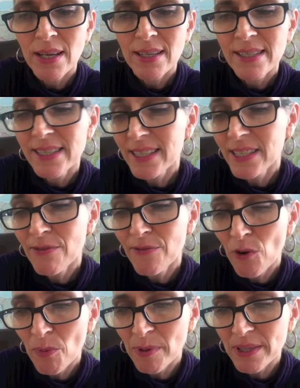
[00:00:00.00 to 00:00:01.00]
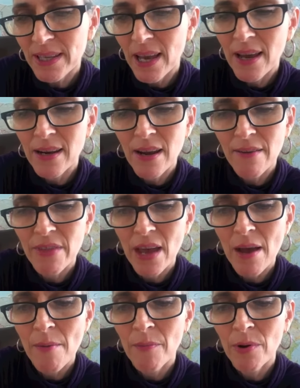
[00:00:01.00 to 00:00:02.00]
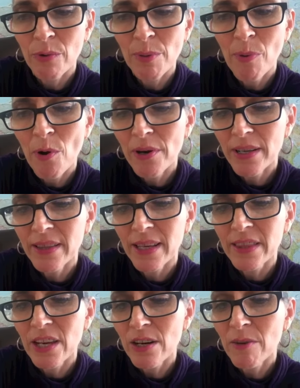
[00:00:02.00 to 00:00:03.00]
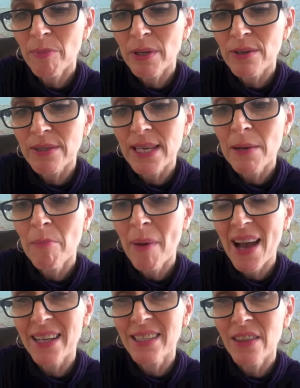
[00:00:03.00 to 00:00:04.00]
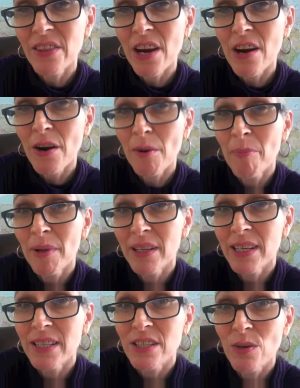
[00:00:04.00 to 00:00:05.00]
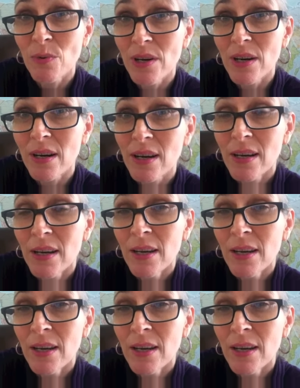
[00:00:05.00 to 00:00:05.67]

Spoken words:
64% of them reported that their abuse impacted their ability to work.